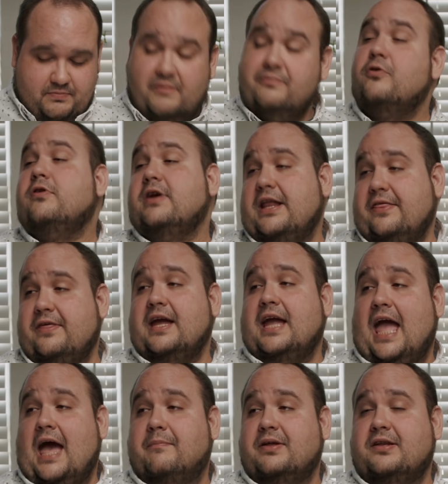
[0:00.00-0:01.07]
Before
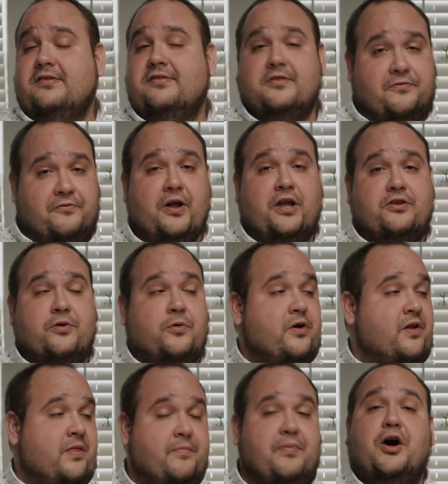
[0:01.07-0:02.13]
anything happens, the front
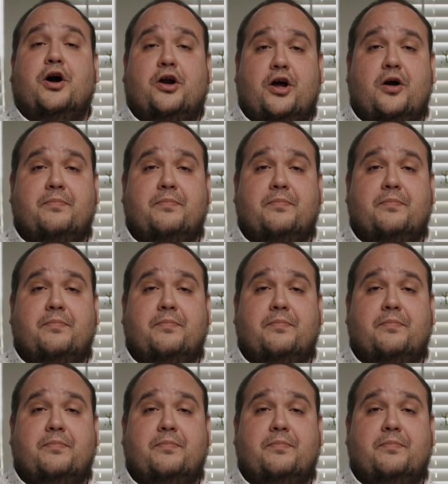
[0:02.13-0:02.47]
door of the bar